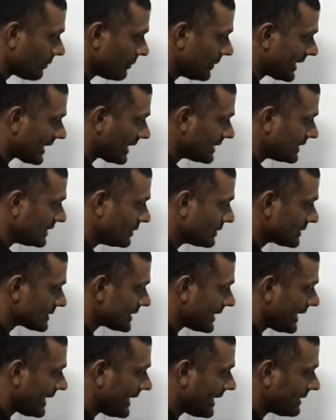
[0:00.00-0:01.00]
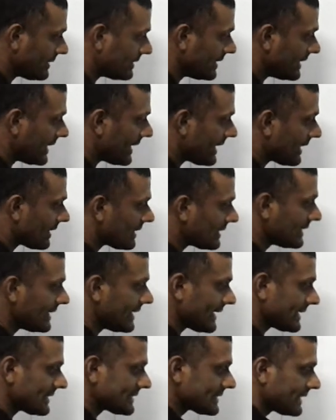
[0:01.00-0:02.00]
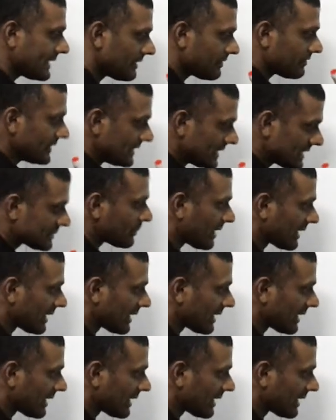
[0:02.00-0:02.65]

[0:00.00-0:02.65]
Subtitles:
we can use the M, the L, and the S here for this